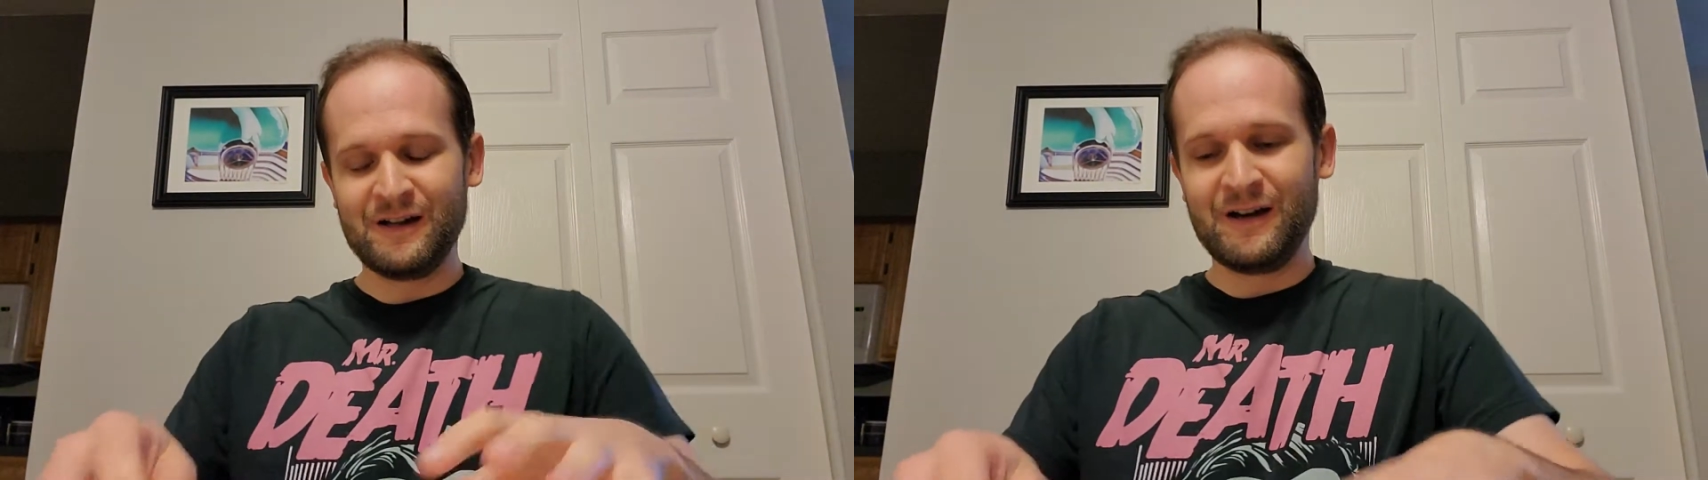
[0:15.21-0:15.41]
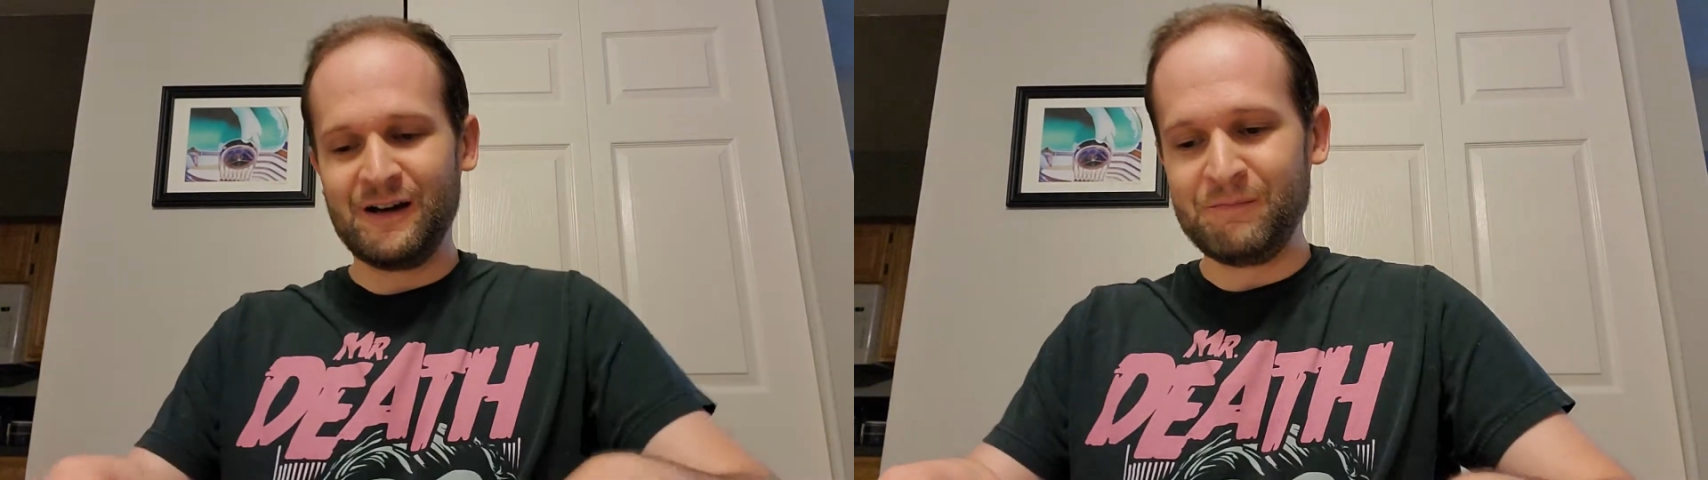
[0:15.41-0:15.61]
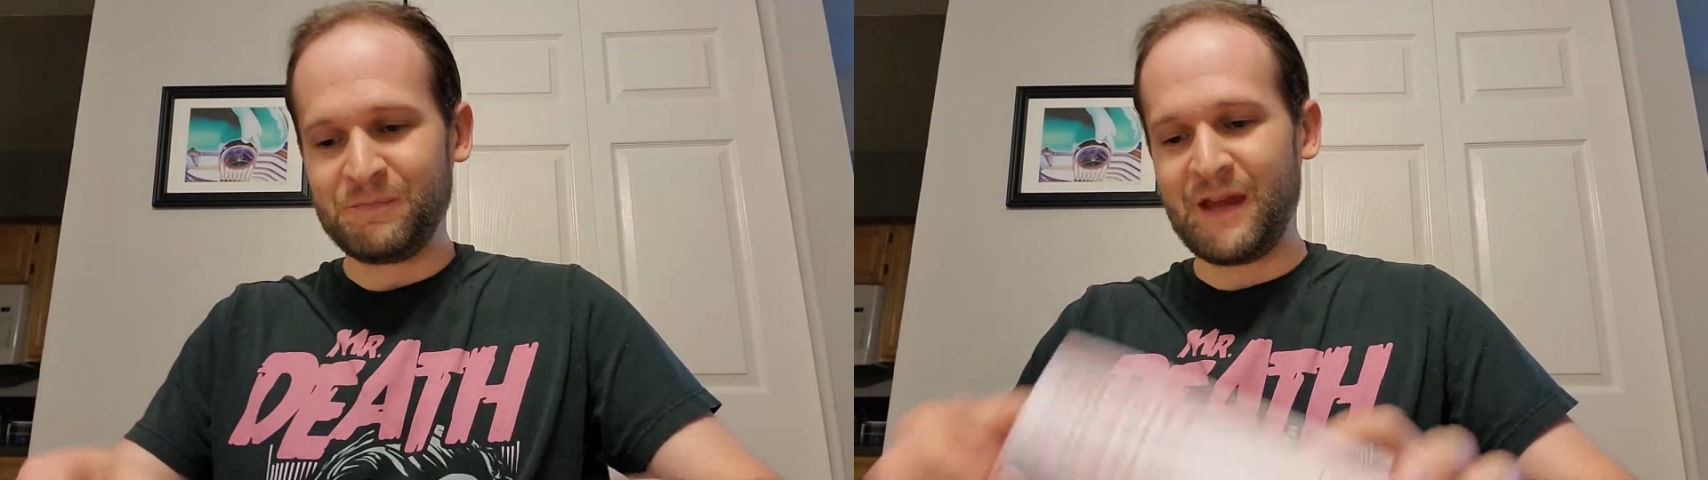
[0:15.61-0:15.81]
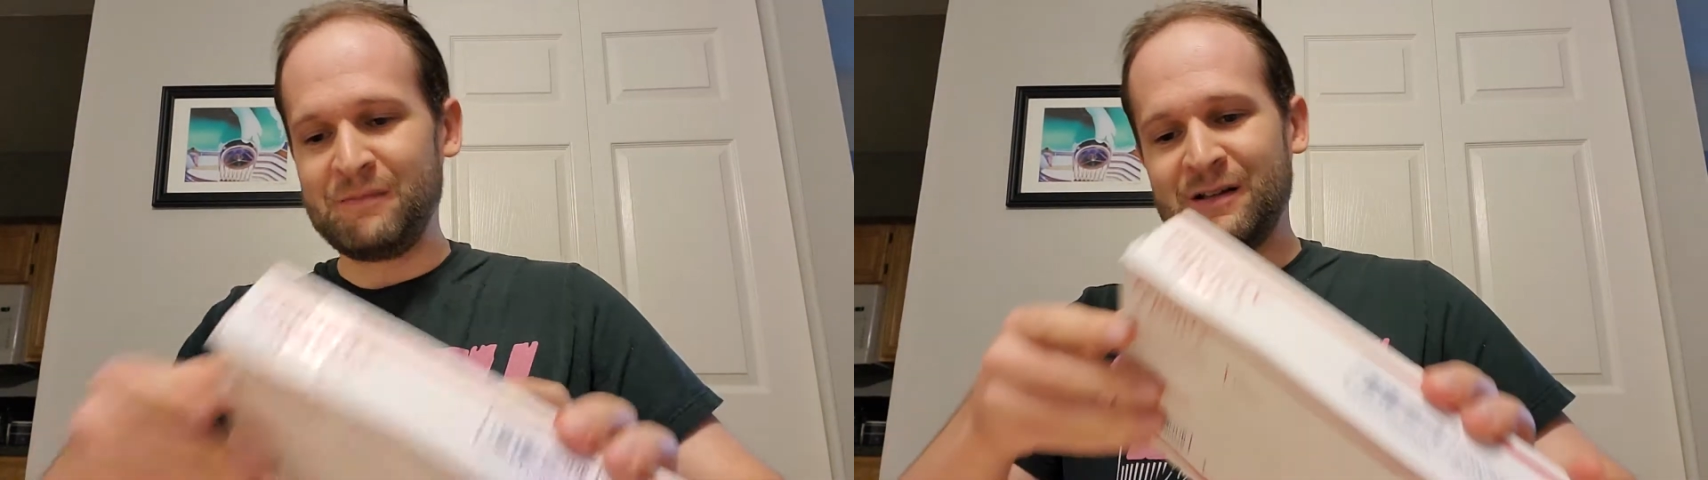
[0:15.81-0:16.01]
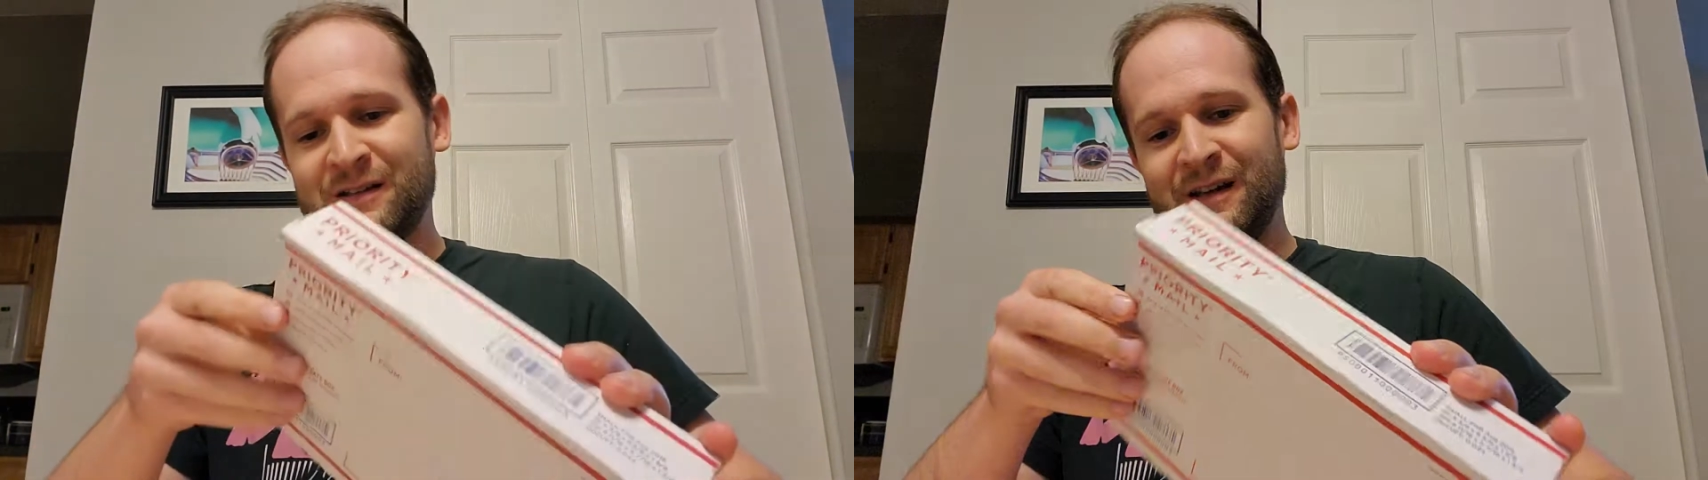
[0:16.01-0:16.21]
I'm
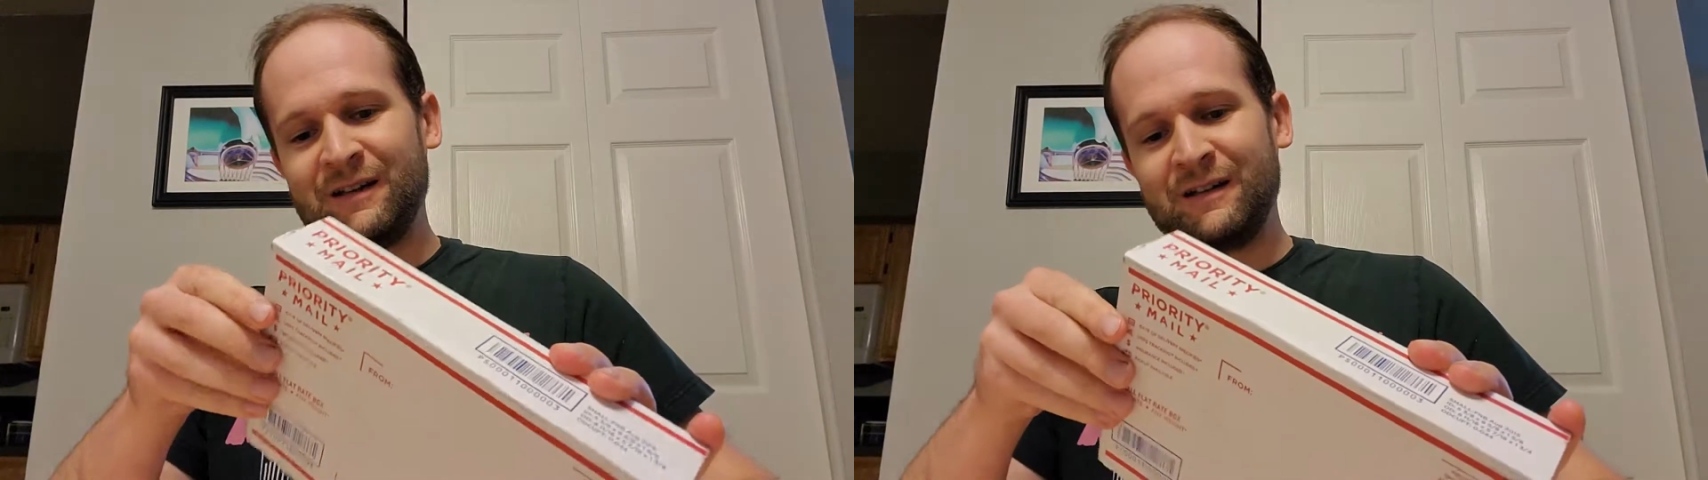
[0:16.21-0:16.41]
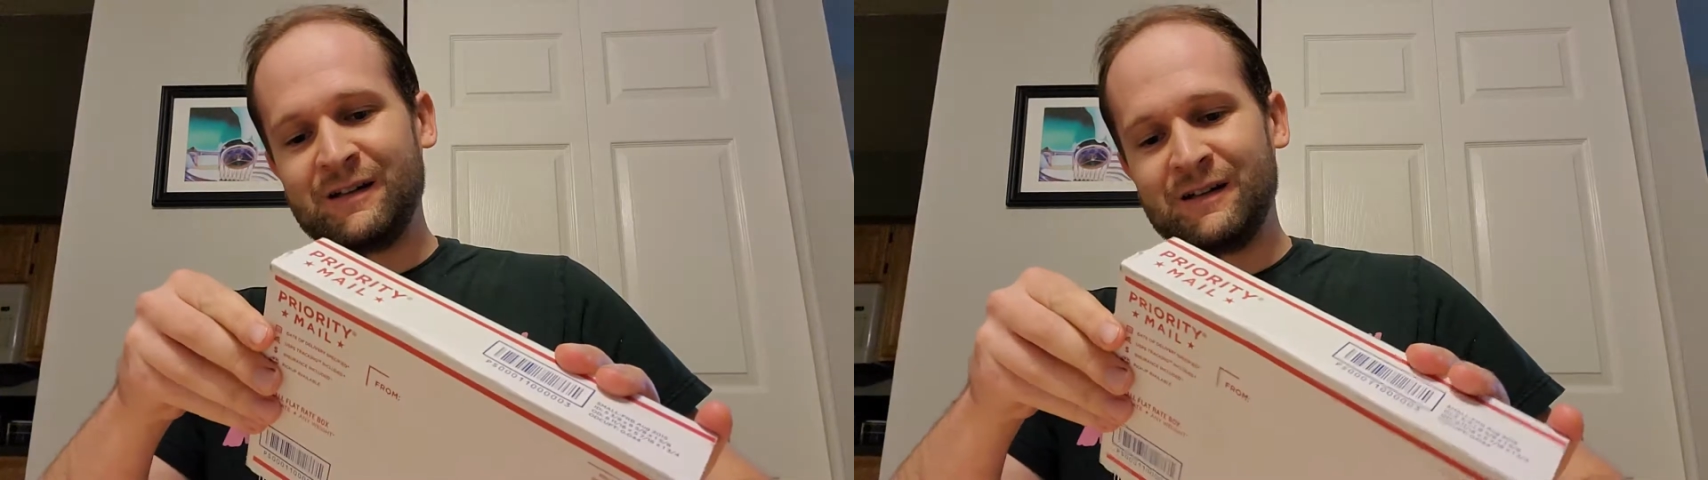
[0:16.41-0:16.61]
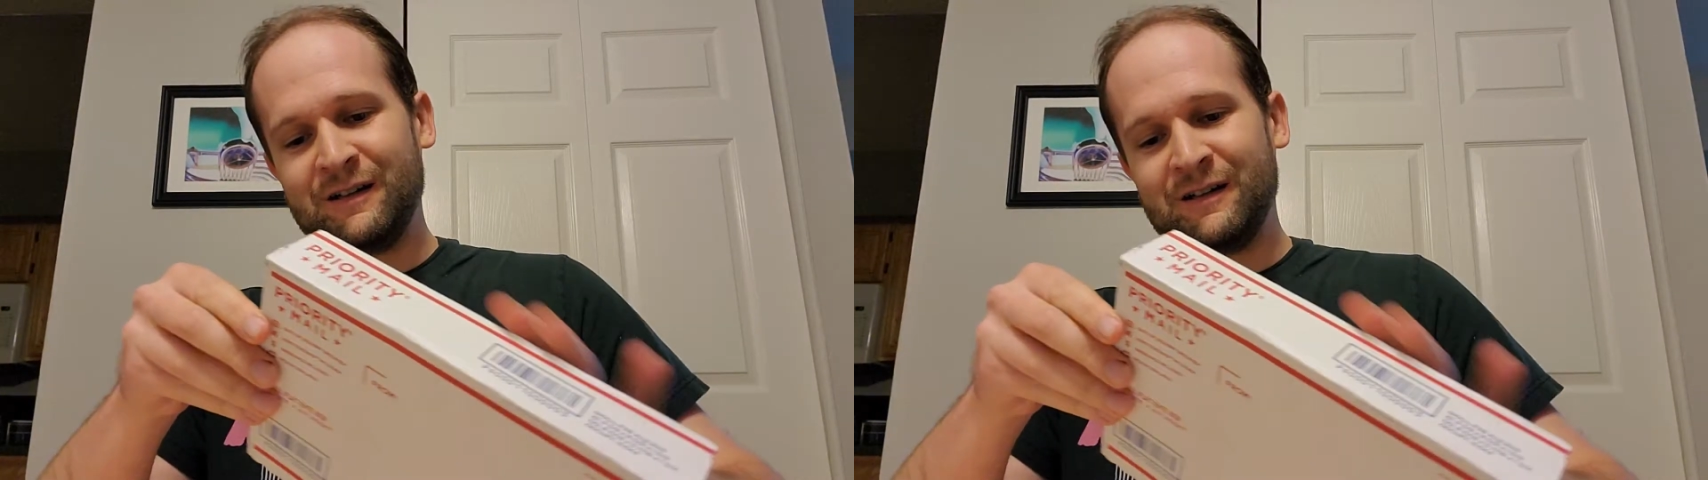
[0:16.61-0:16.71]
excited.